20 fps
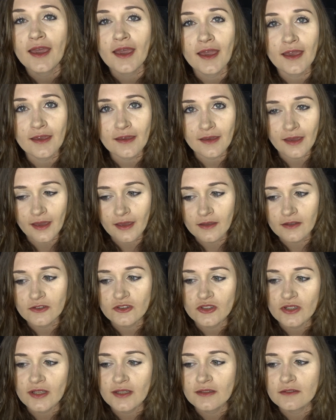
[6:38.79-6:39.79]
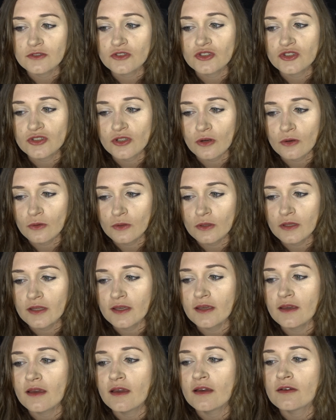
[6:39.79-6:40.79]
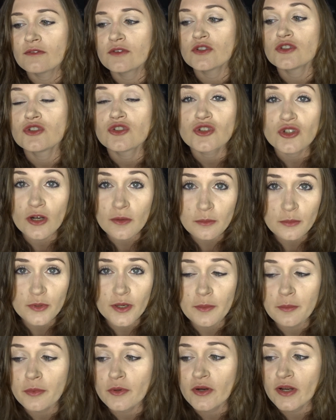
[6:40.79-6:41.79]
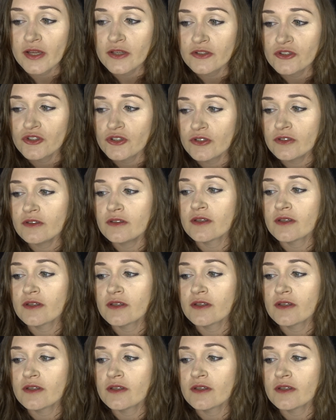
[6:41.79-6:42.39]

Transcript: engaged in solely for job preparation